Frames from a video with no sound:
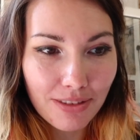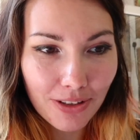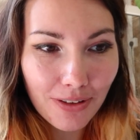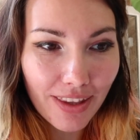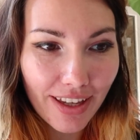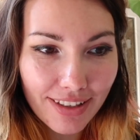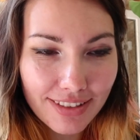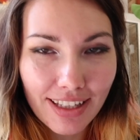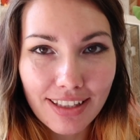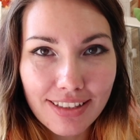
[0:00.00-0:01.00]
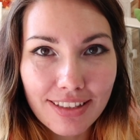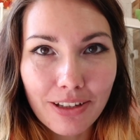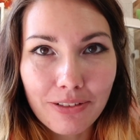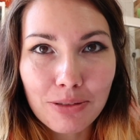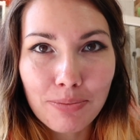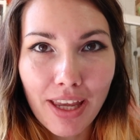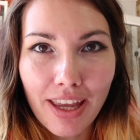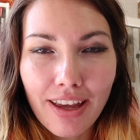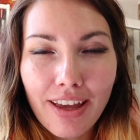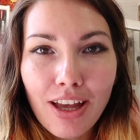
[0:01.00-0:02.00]
do this, and this is going to
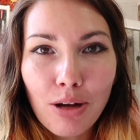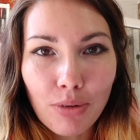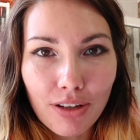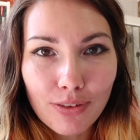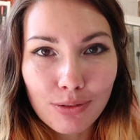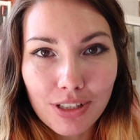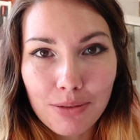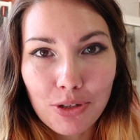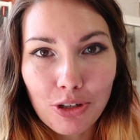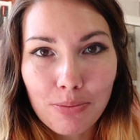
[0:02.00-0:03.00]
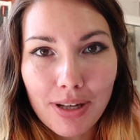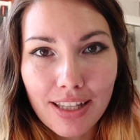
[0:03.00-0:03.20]
be my full-time job,